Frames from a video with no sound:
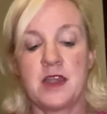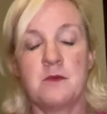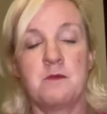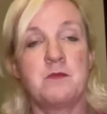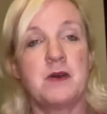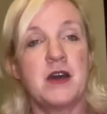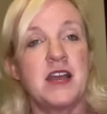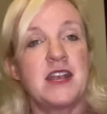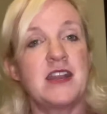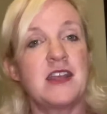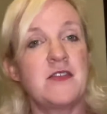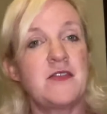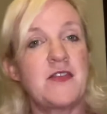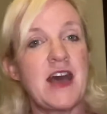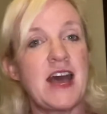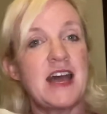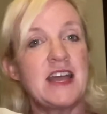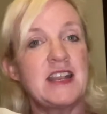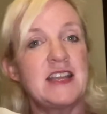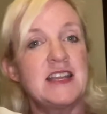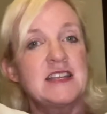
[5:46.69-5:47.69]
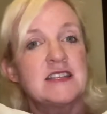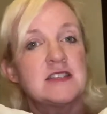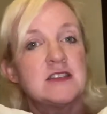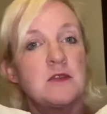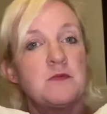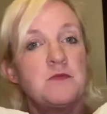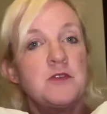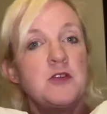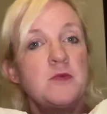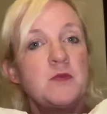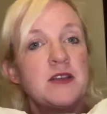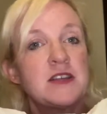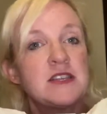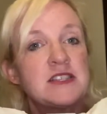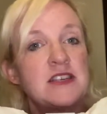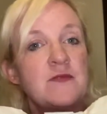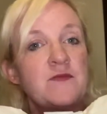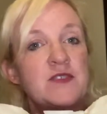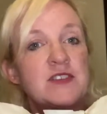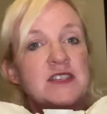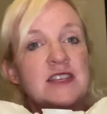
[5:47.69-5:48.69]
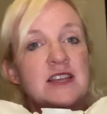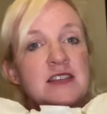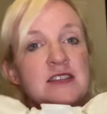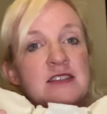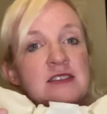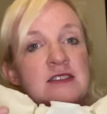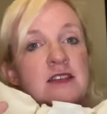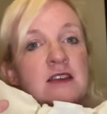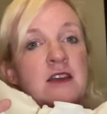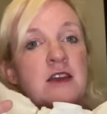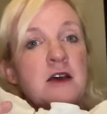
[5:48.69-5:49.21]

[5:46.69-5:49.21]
But that is the pubic symphysis